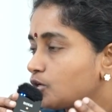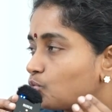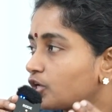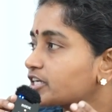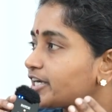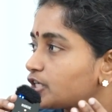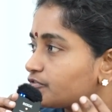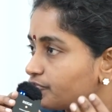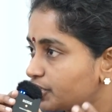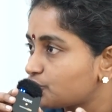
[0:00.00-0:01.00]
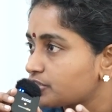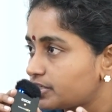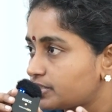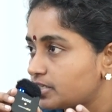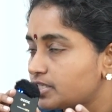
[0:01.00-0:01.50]
What kind of a venture
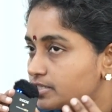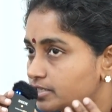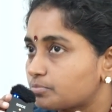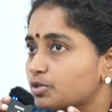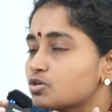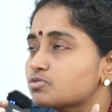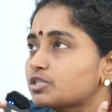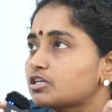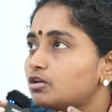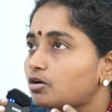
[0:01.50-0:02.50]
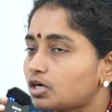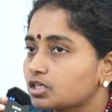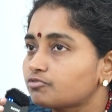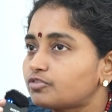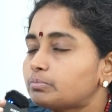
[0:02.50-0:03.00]
is it? Because with a
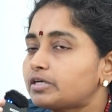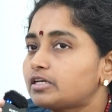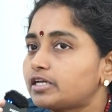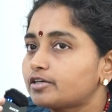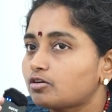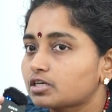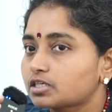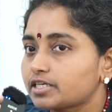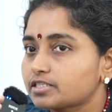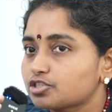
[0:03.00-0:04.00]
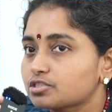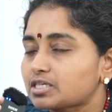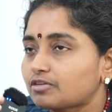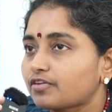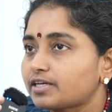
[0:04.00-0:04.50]
lot of women-led organizations,
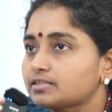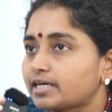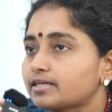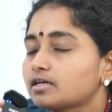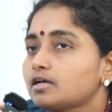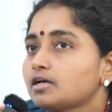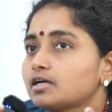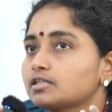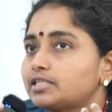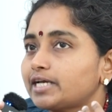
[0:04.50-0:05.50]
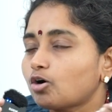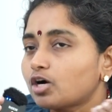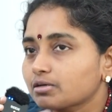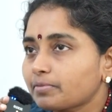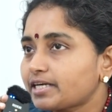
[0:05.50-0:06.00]
I find that they
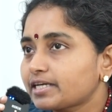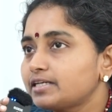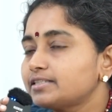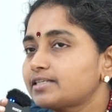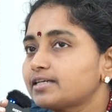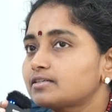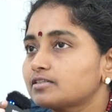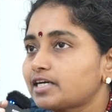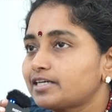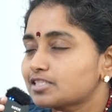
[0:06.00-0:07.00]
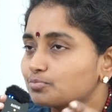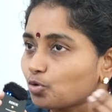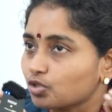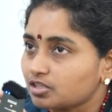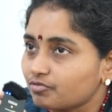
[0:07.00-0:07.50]
automatically think, and it's
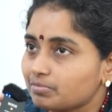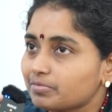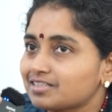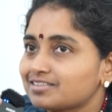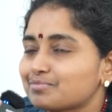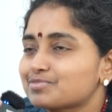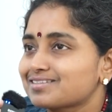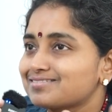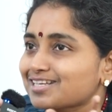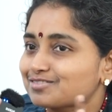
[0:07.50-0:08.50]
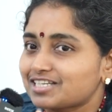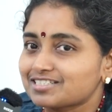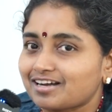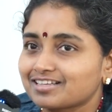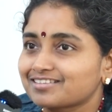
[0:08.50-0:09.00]
both the women themselves as well
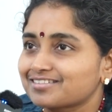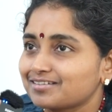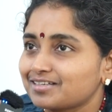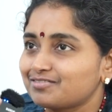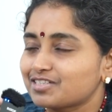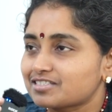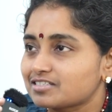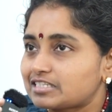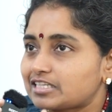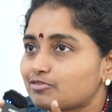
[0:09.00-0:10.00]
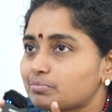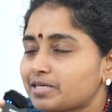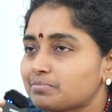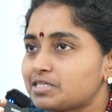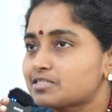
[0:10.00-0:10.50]
as the other investors, they think
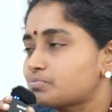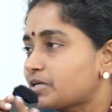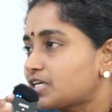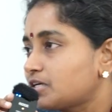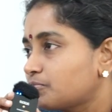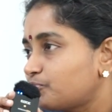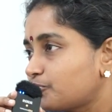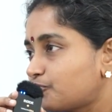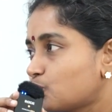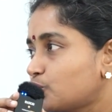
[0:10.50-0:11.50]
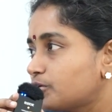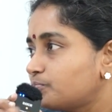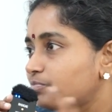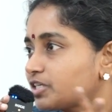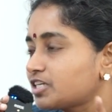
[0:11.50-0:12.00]
women means making food,
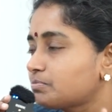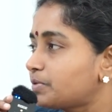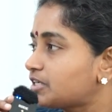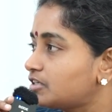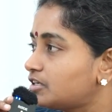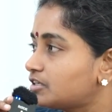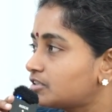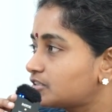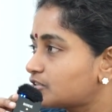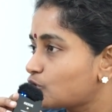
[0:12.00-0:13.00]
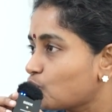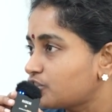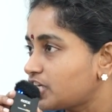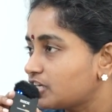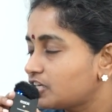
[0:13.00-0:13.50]
making pickle,
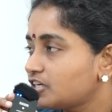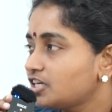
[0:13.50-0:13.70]
clothing.